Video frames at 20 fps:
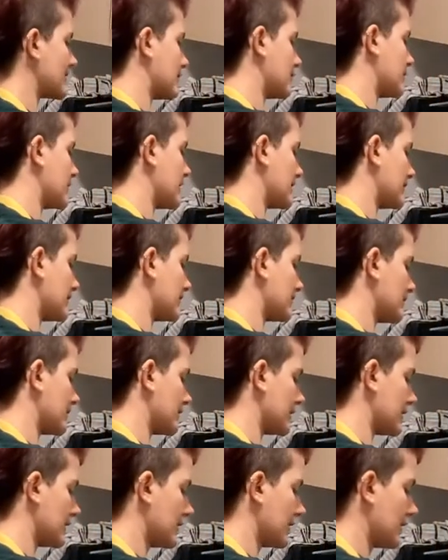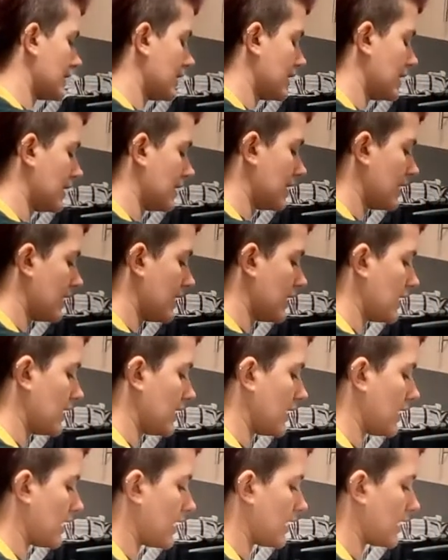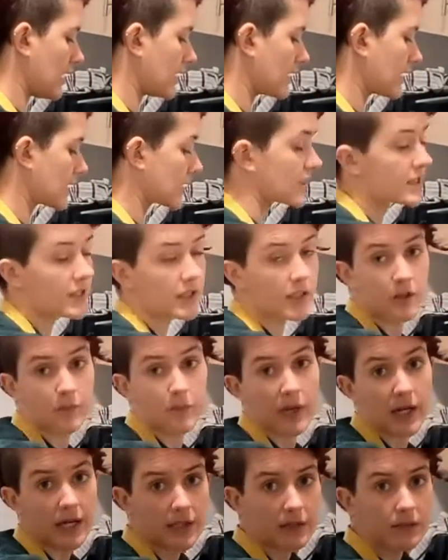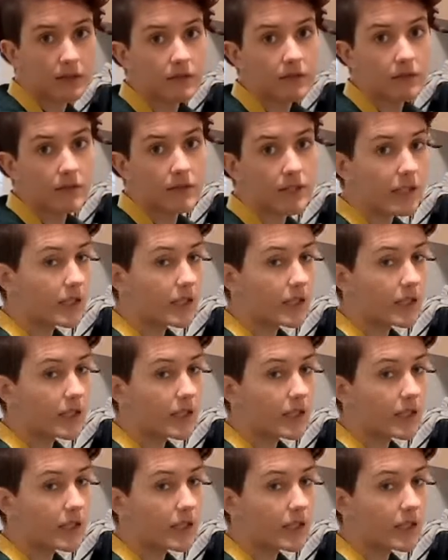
that would be helpful. Just to combine the